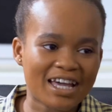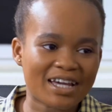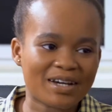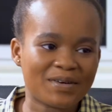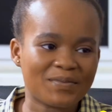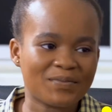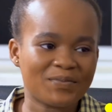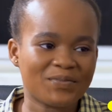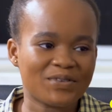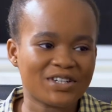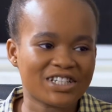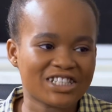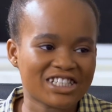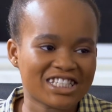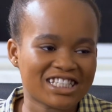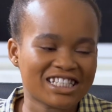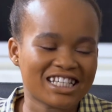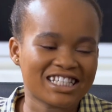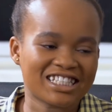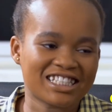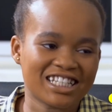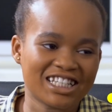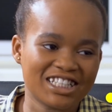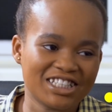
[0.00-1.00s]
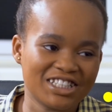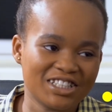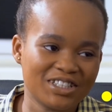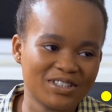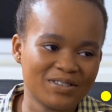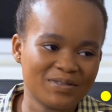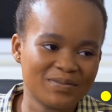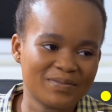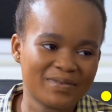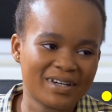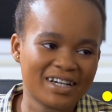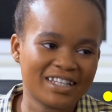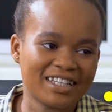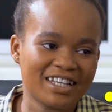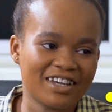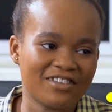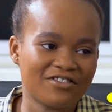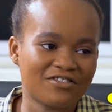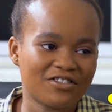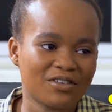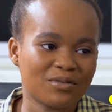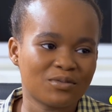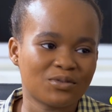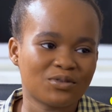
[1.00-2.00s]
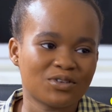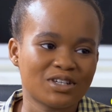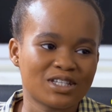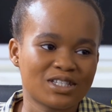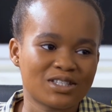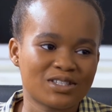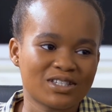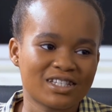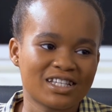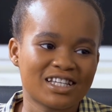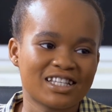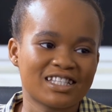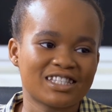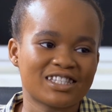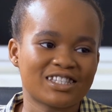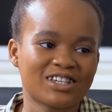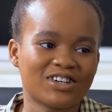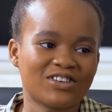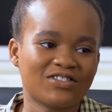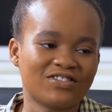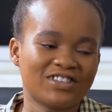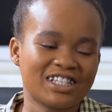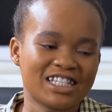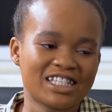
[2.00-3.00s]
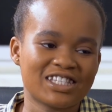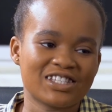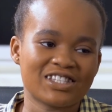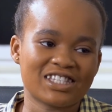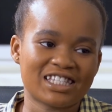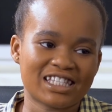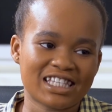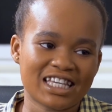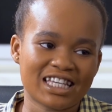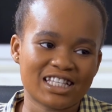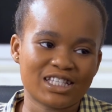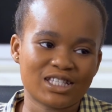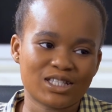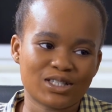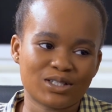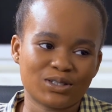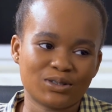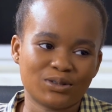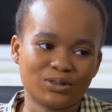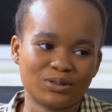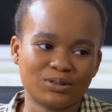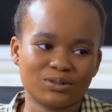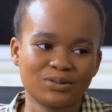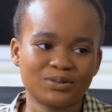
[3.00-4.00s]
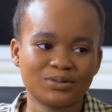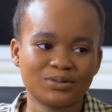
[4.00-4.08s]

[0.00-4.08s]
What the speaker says: I am Precious Asha Newman, a Form 3 student of Little Saint School.